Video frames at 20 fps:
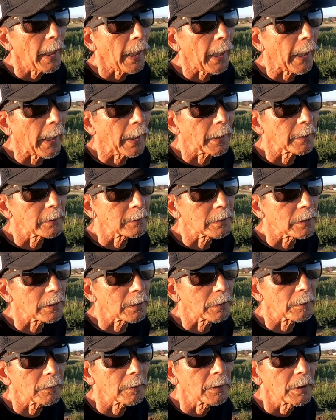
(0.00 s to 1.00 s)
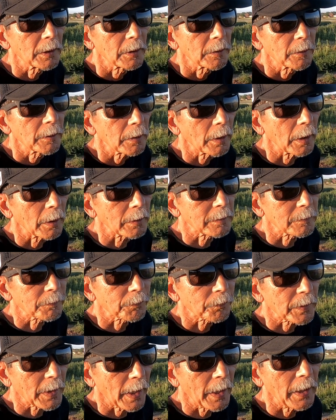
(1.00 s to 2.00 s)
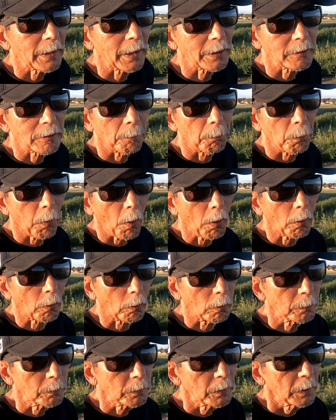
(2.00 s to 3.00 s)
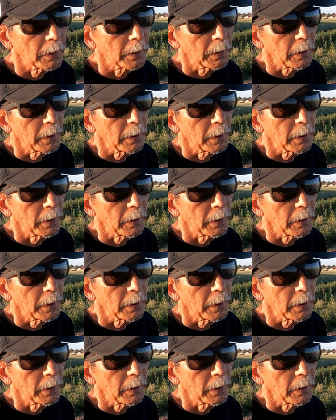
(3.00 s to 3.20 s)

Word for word: and take at the bottom